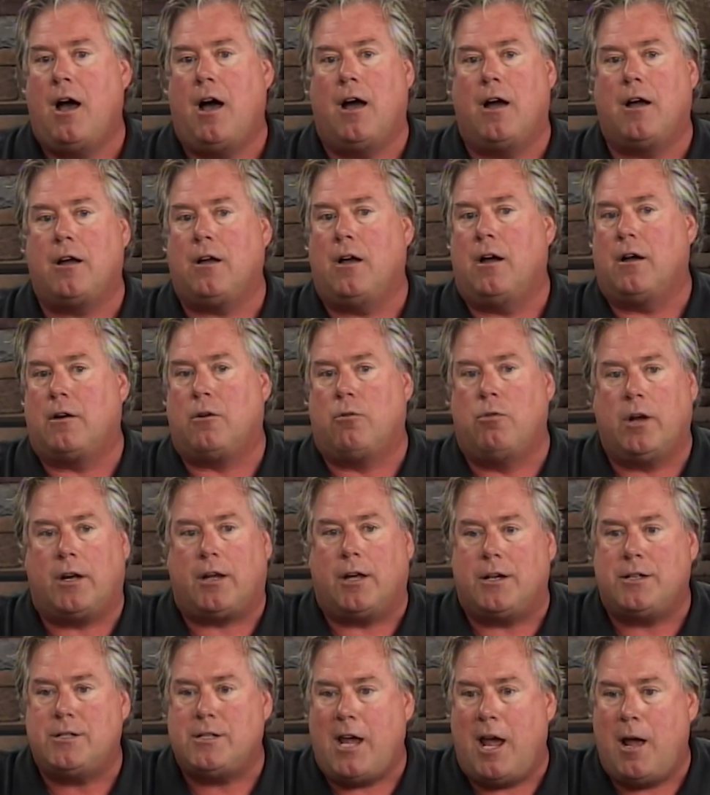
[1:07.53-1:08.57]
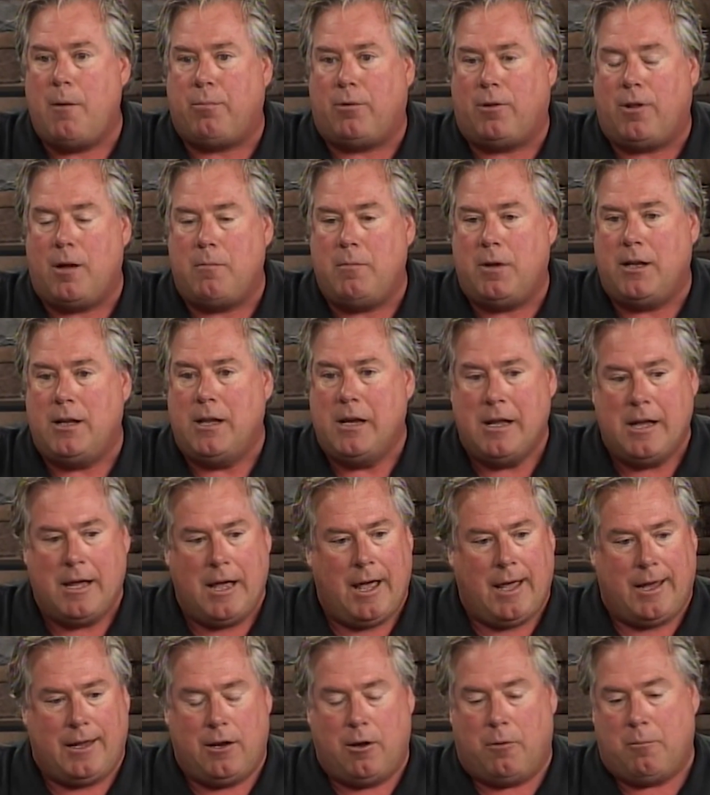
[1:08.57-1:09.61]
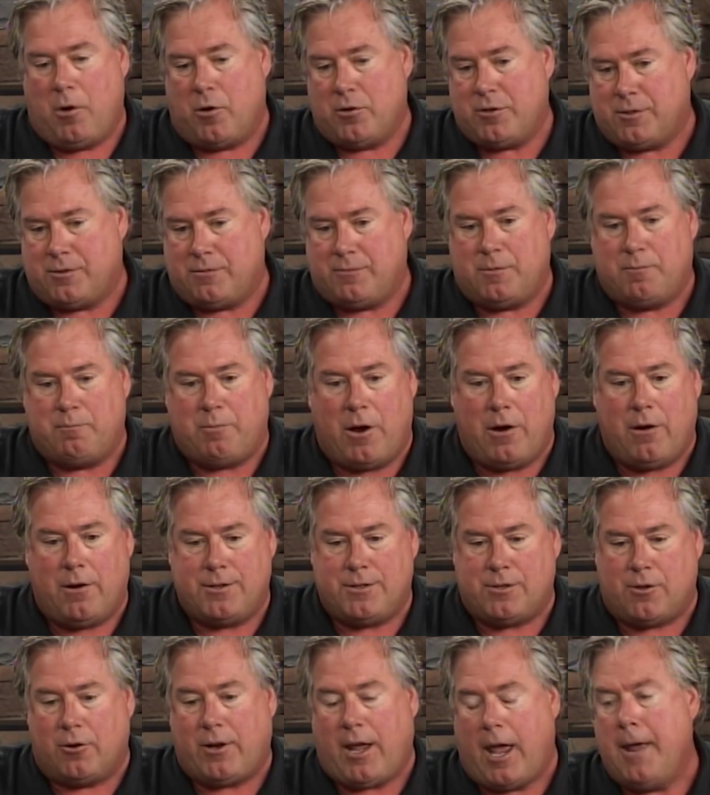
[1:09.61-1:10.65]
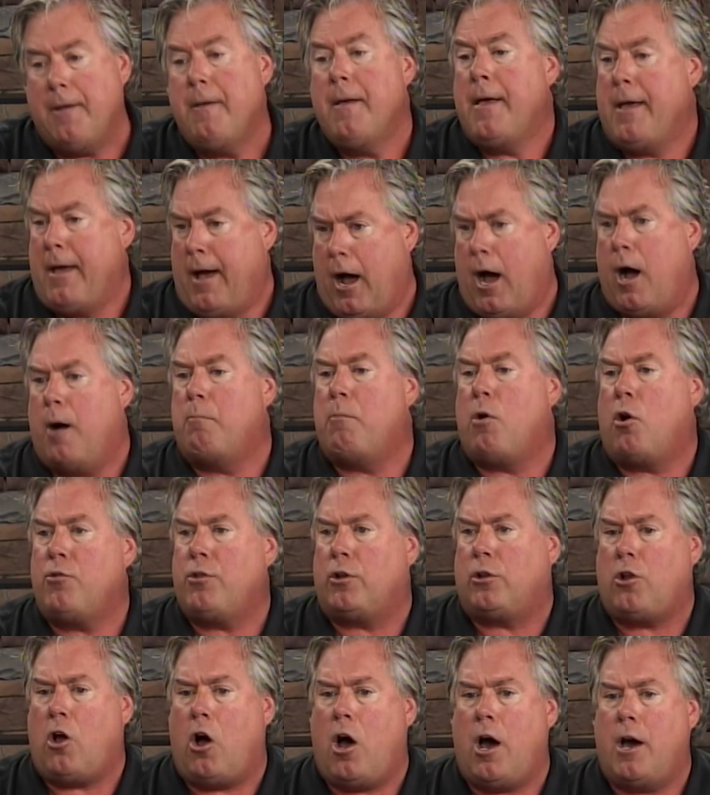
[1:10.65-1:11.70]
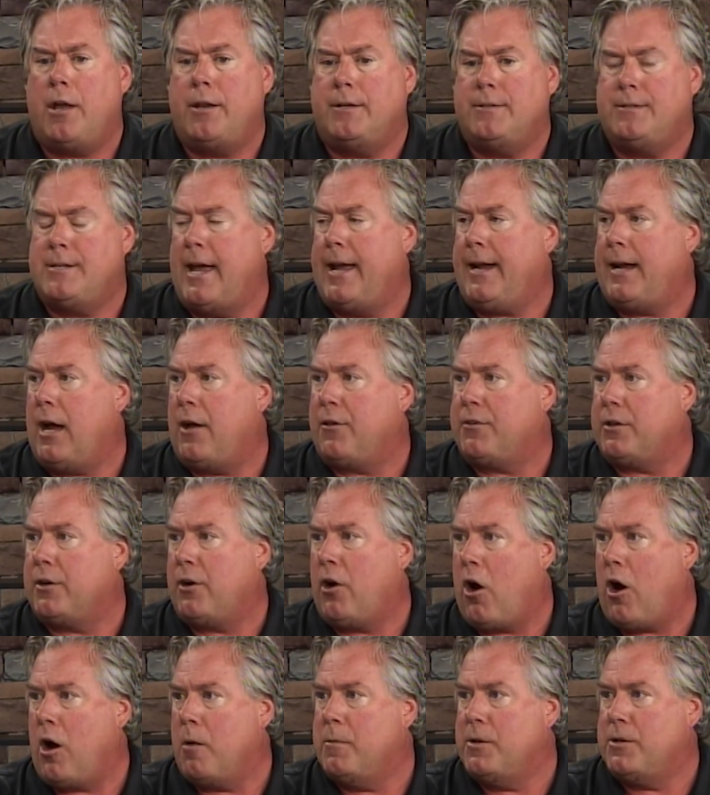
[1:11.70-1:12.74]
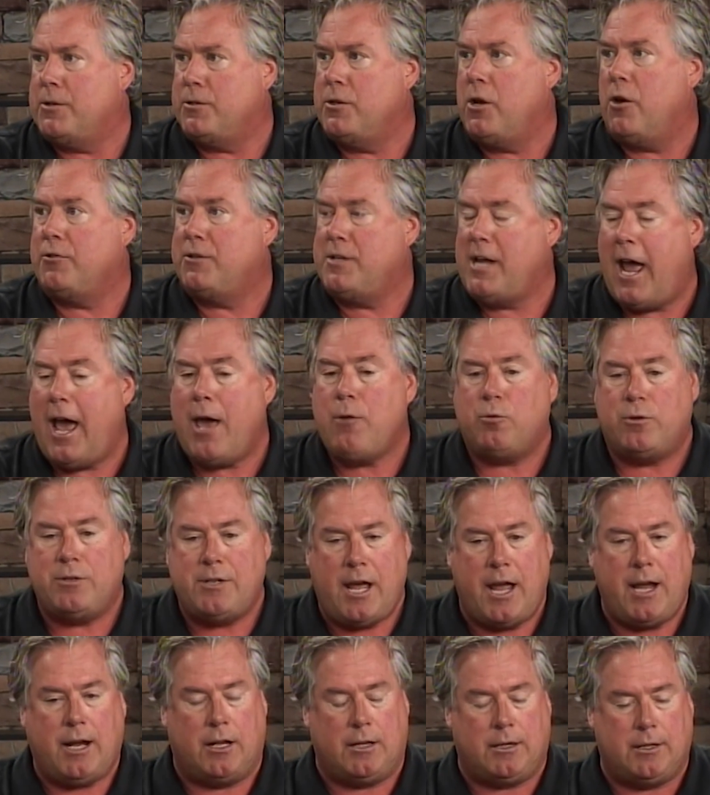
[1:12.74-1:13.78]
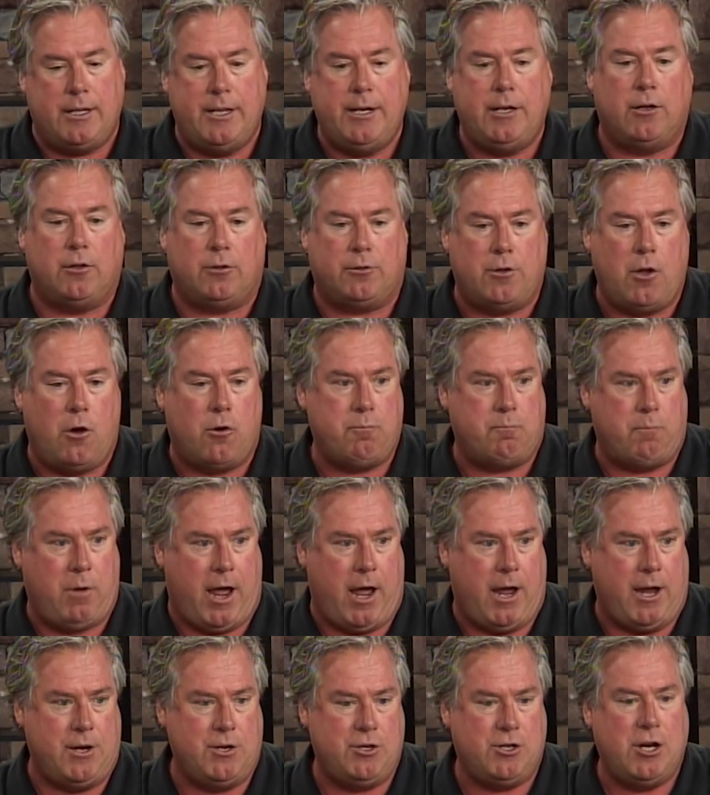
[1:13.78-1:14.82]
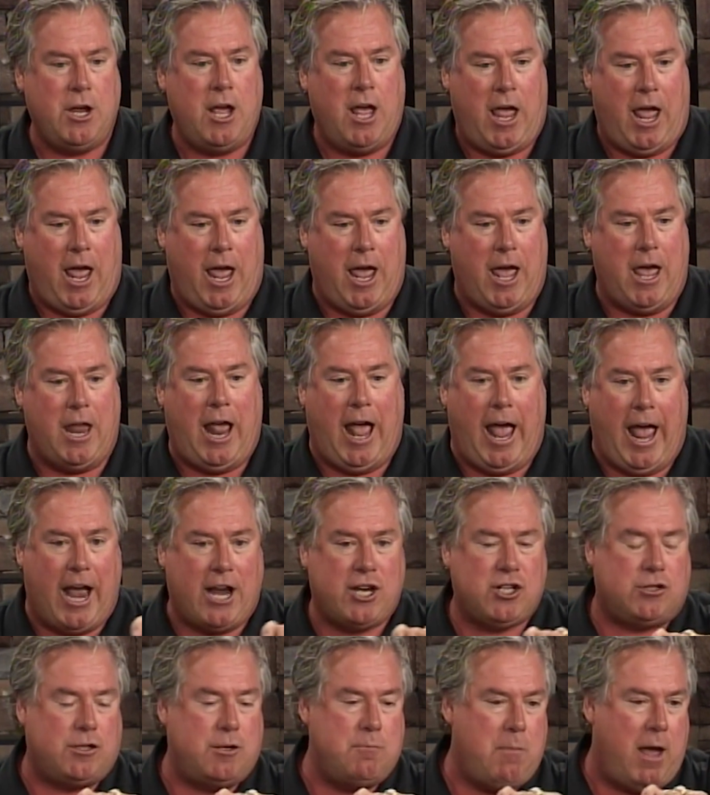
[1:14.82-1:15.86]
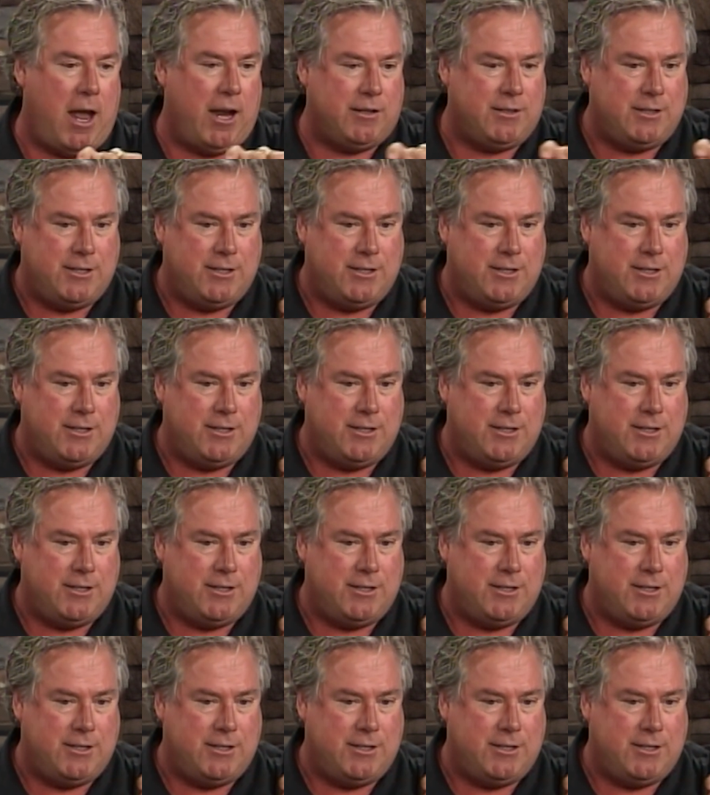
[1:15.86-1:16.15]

Uh, a quick example, I mean, you know, most parents, okay, uh, mow the lawn and take out the garbage. No, dad would take a legal note page and actually make